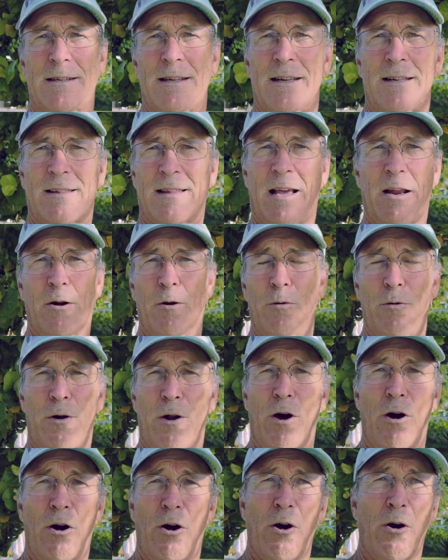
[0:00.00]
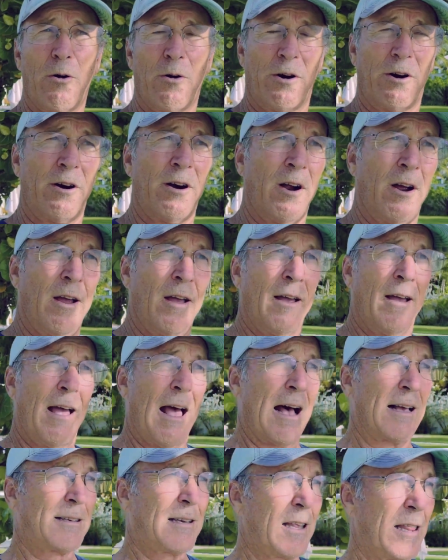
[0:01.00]
that they don't know or
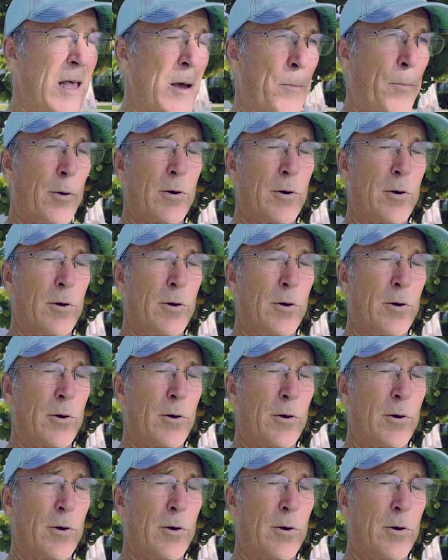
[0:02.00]
asking them